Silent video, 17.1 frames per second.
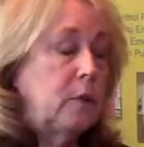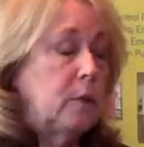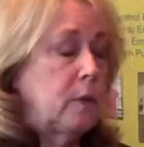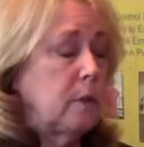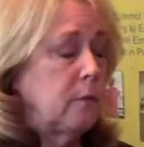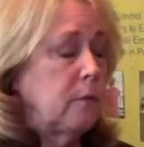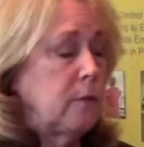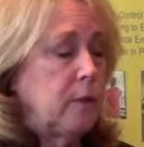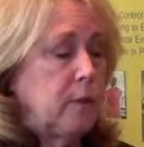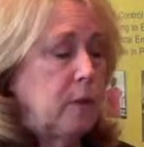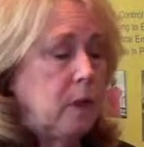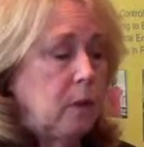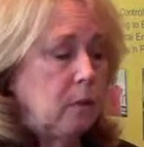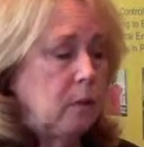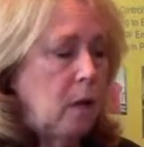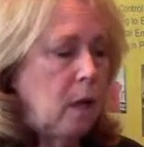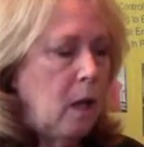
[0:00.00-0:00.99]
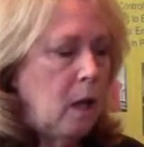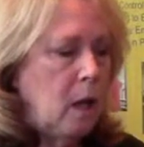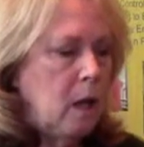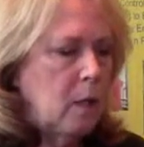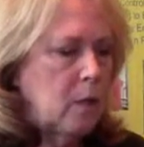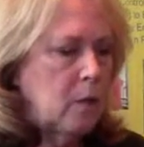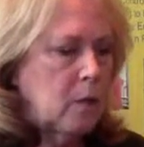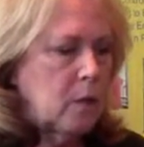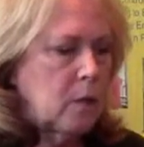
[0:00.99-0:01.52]
stuff to know.
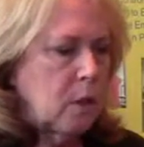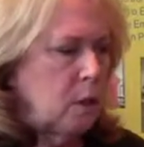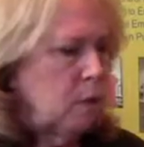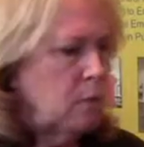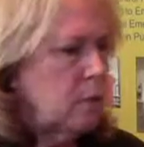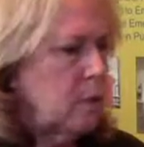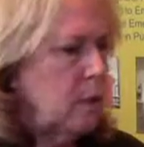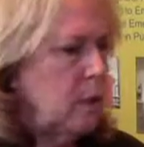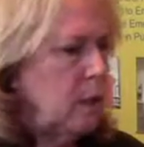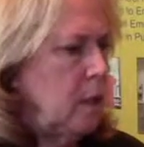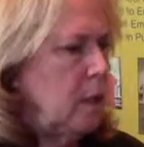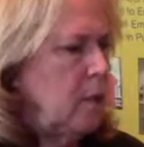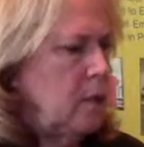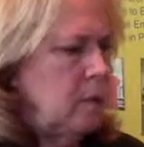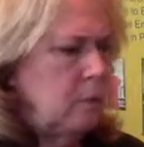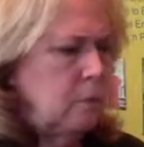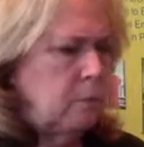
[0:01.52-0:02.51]
So Tina, you